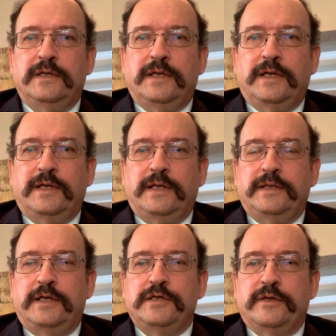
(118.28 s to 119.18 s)
uh,
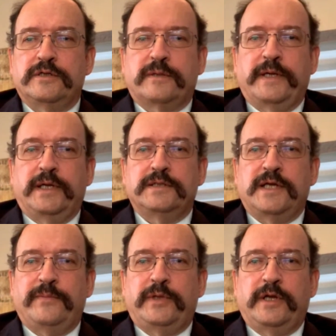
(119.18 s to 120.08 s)
Nigeria is a great
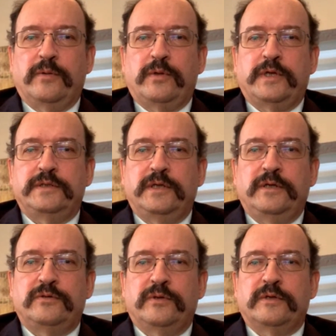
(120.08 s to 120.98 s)
example here, will
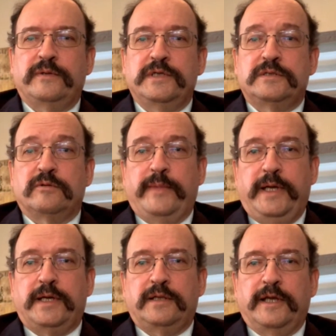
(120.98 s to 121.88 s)
continue to increase
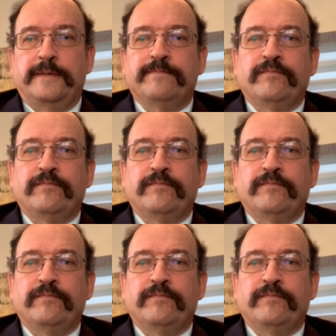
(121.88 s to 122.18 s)
dramatically,